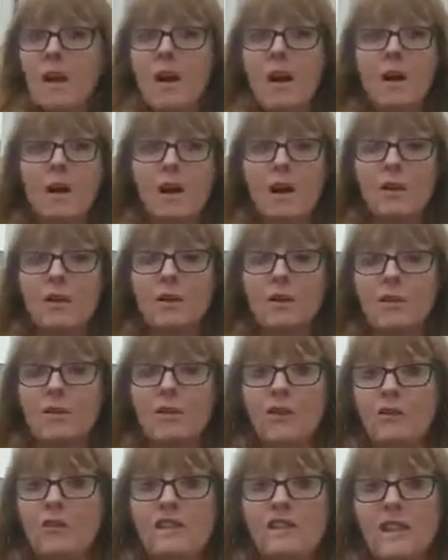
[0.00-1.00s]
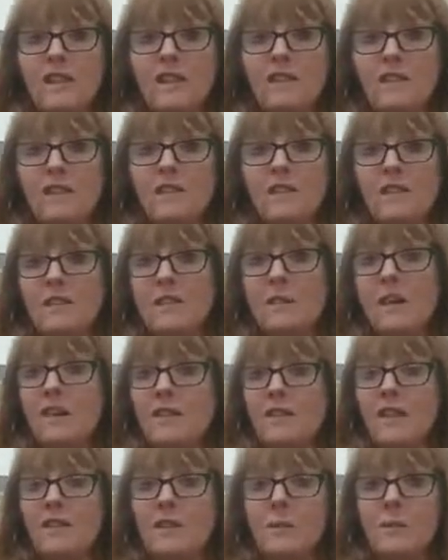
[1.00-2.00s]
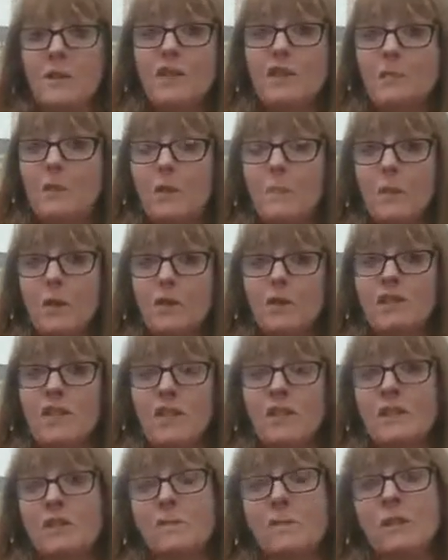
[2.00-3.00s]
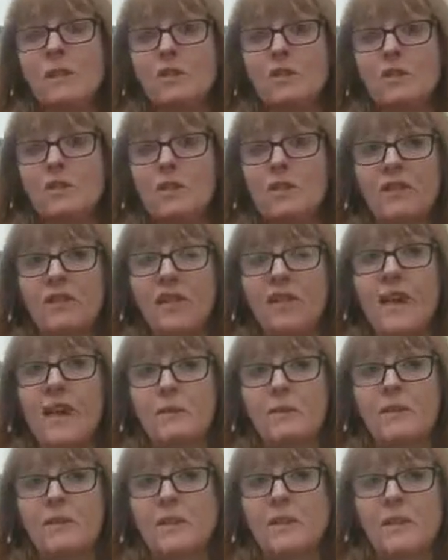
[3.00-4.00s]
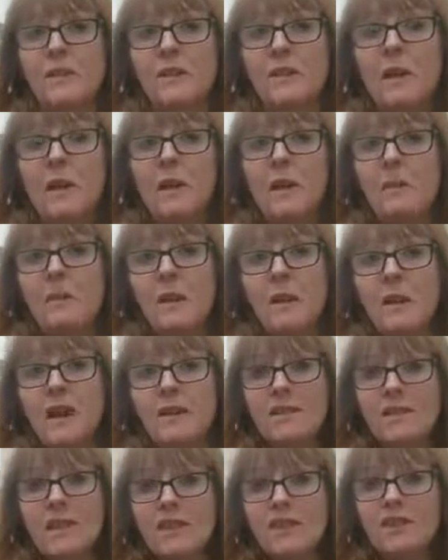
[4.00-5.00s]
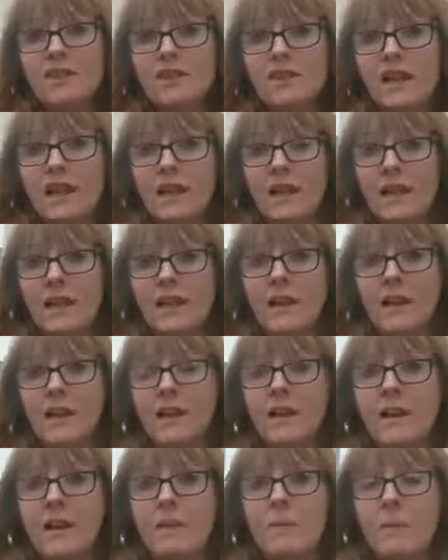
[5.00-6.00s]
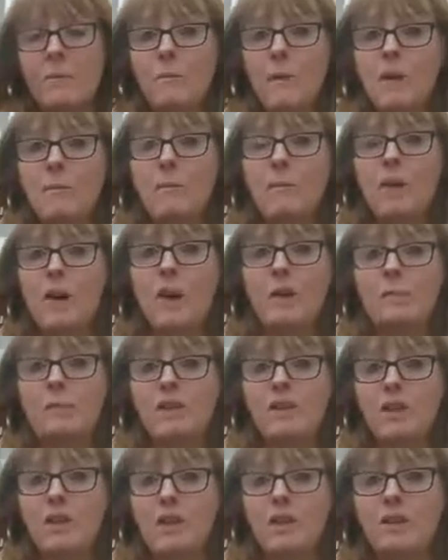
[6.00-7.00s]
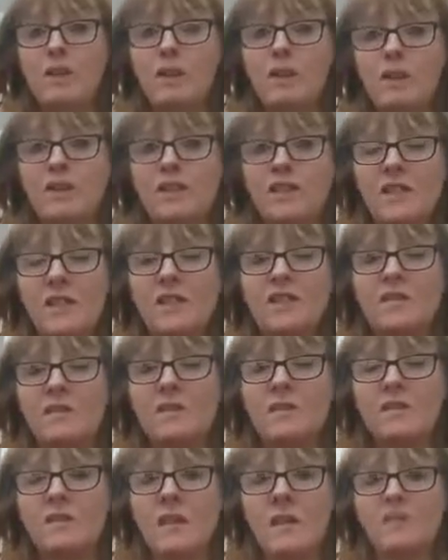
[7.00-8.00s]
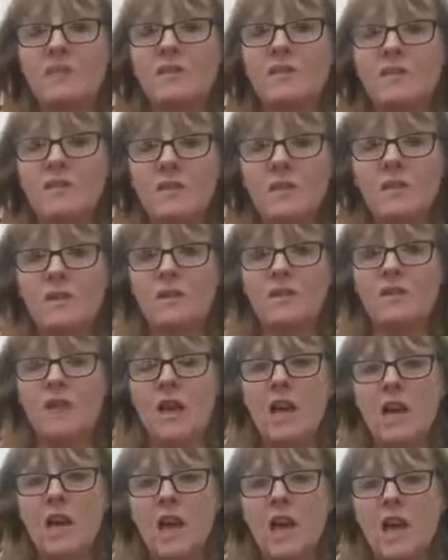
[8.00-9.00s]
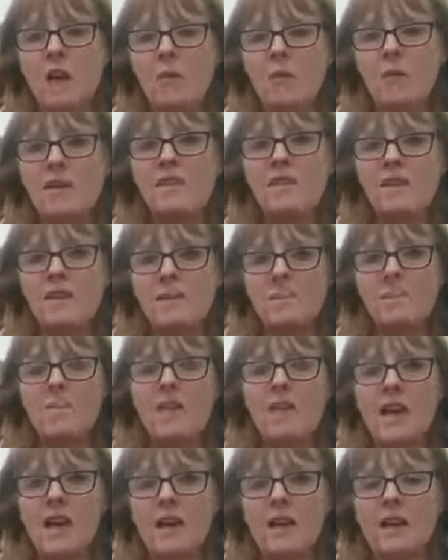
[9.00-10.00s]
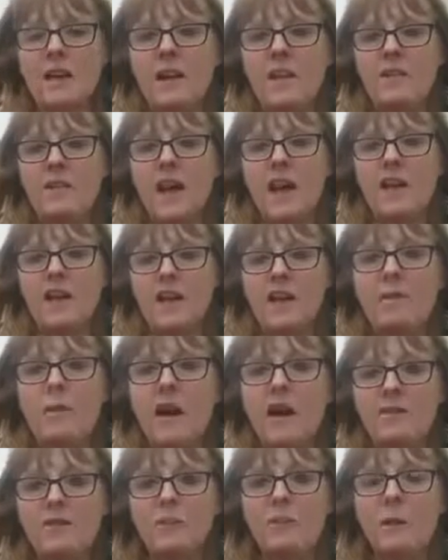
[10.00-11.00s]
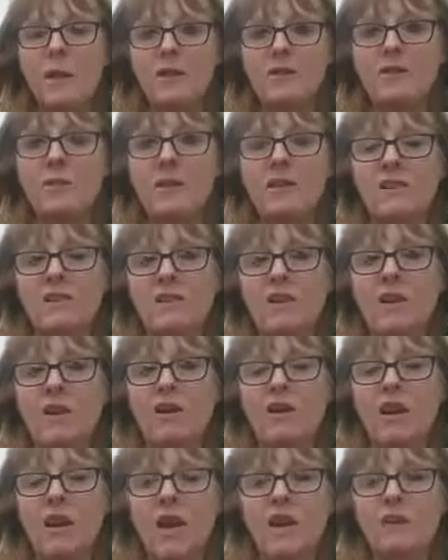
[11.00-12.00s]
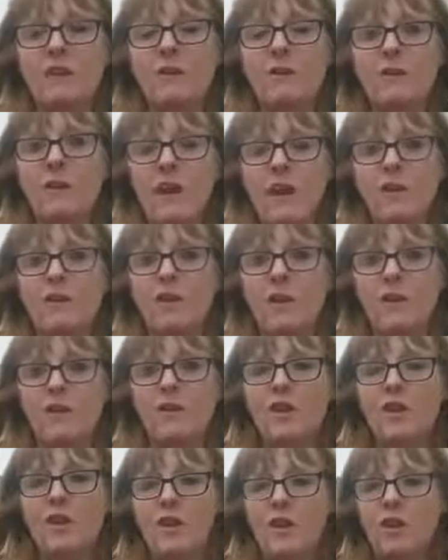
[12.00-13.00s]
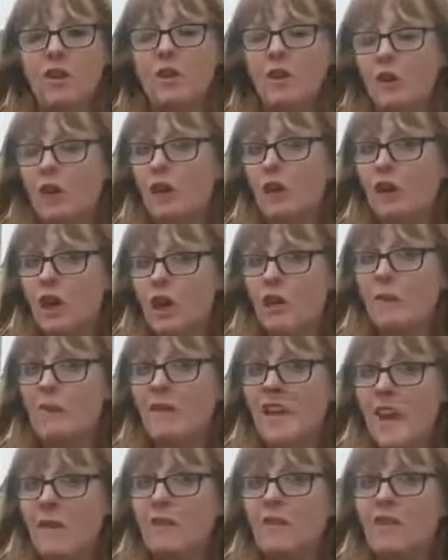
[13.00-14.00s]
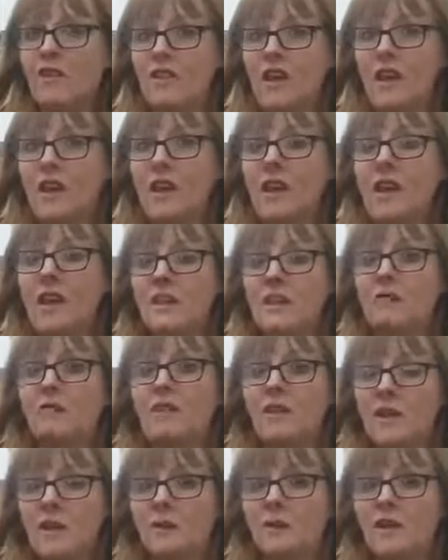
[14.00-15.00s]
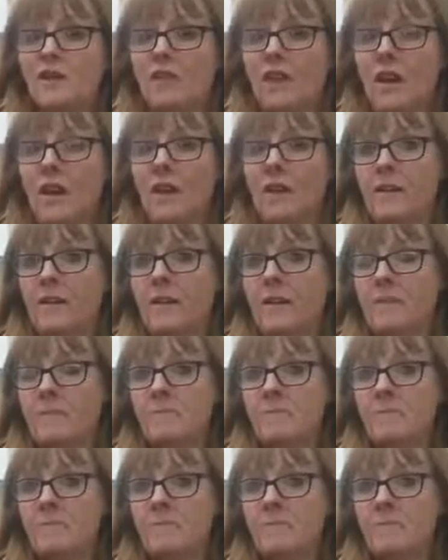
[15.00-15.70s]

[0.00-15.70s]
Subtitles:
Our local authority isn't. So I think that we should be pushing to make sure that the councillors, essentially, when people come to you, your constituents come to you with something that you have to blow the whistle on, and you know that if you could lose everything as a result of it,